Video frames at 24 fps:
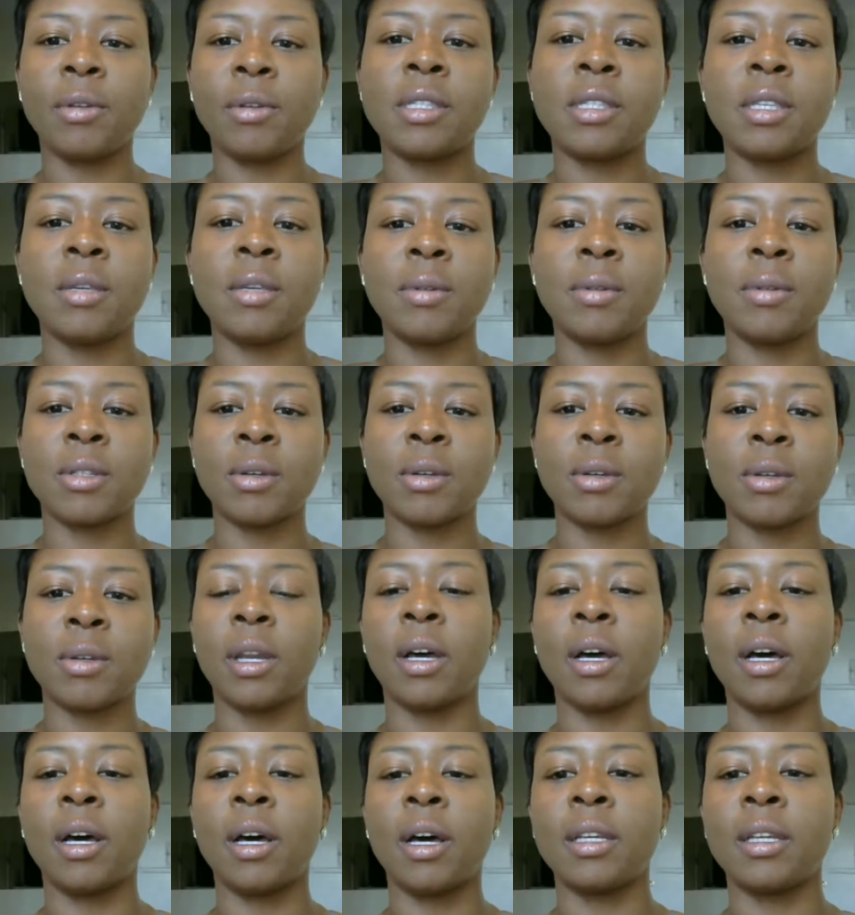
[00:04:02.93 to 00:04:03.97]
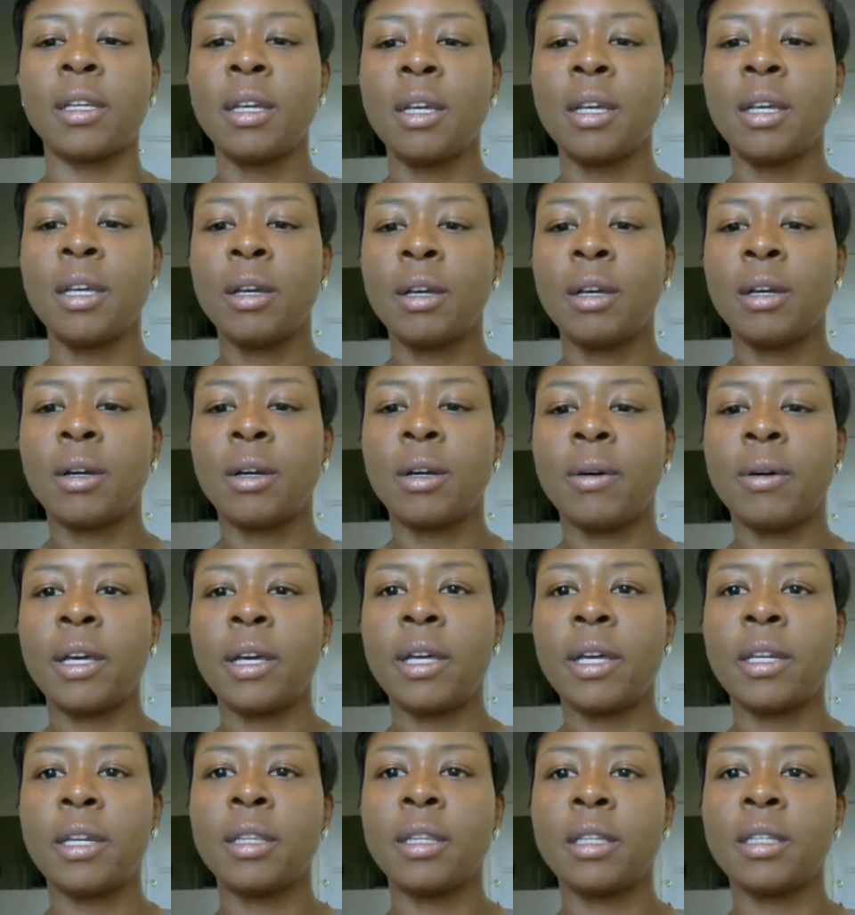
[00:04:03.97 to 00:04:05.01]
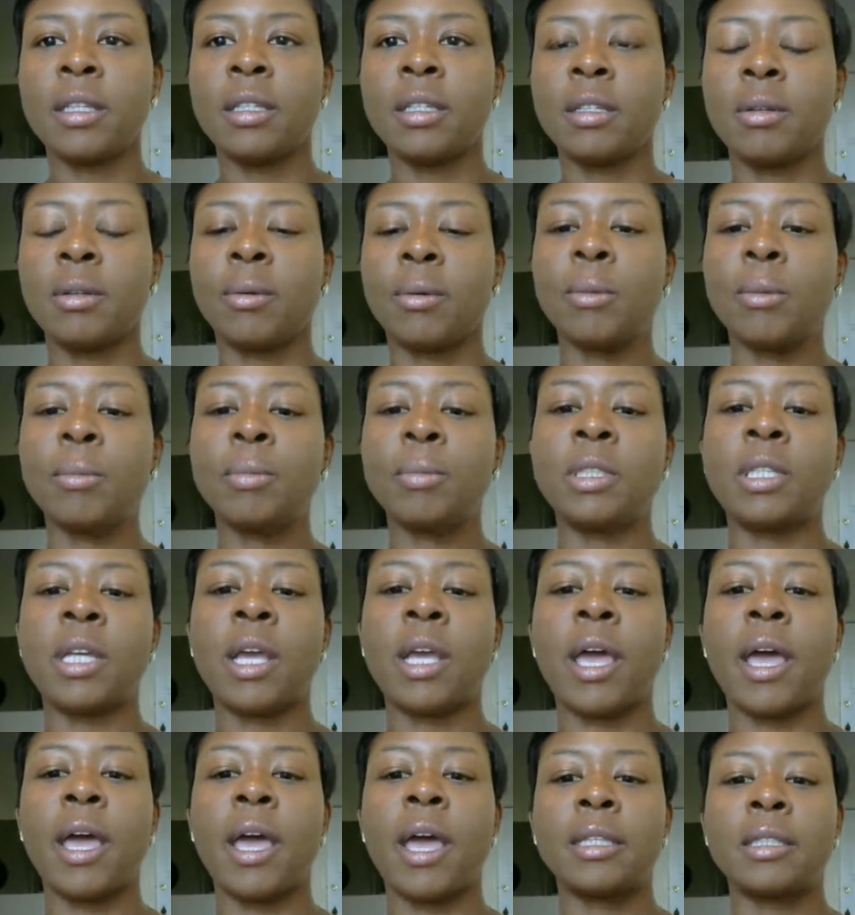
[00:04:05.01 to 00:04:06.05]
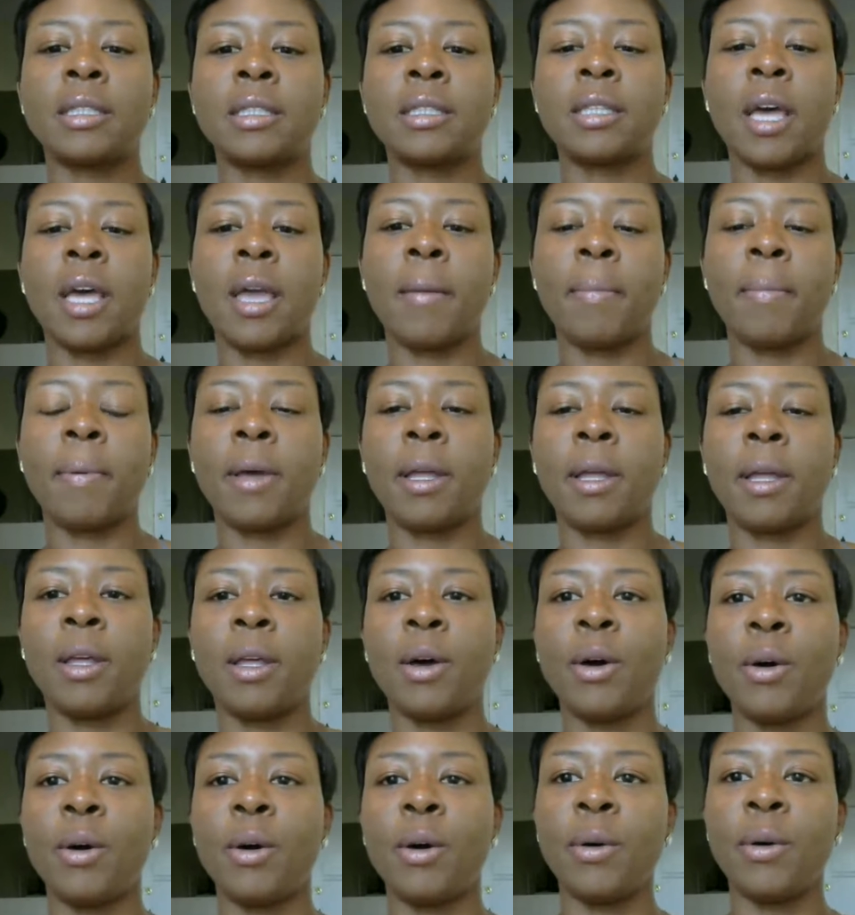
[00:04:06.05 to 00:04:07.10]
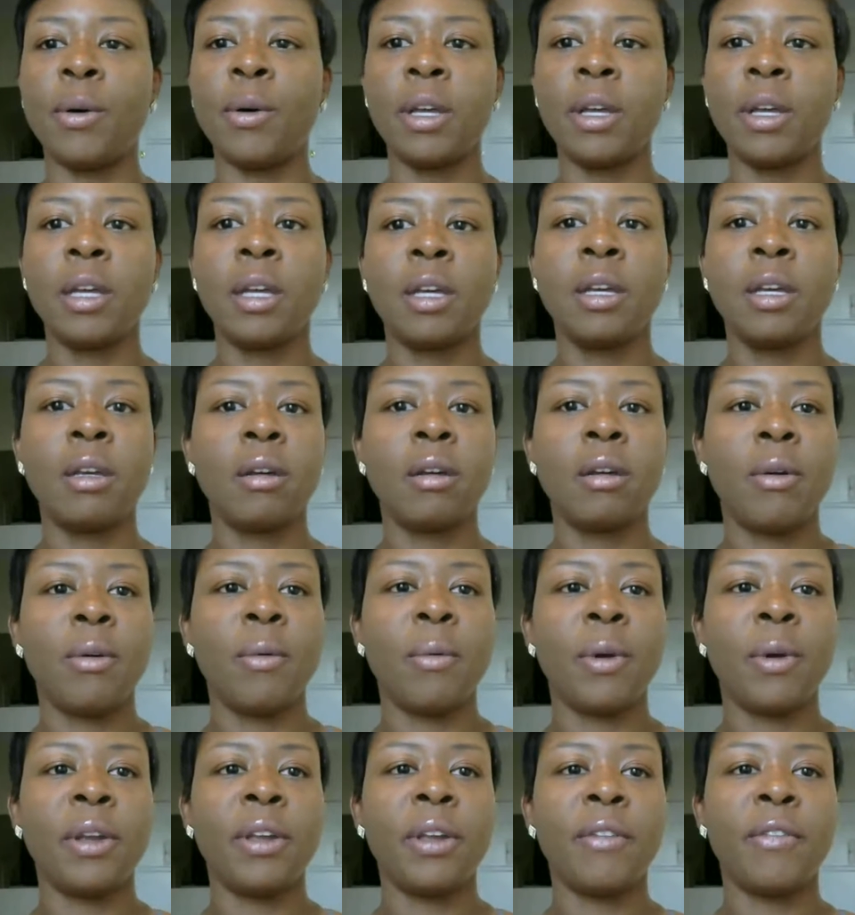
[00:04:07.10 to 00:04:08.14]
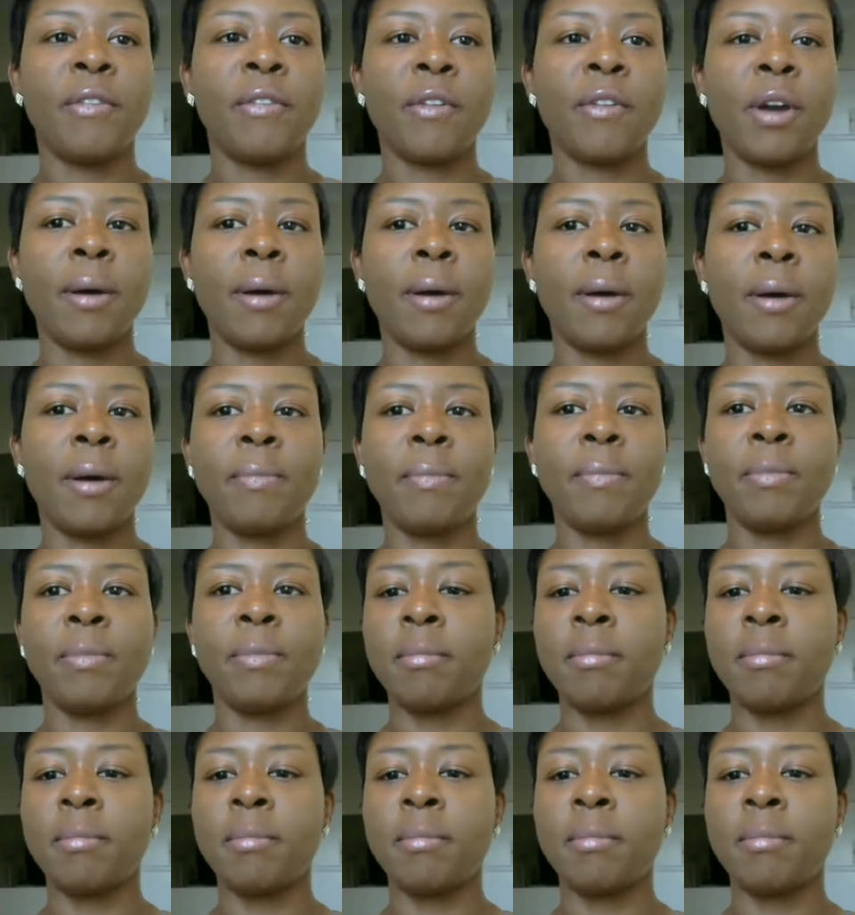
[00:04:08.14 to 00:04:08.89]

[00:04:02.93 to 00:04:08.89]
Go ahead in the group chat, type hello, where you're from, your name, something.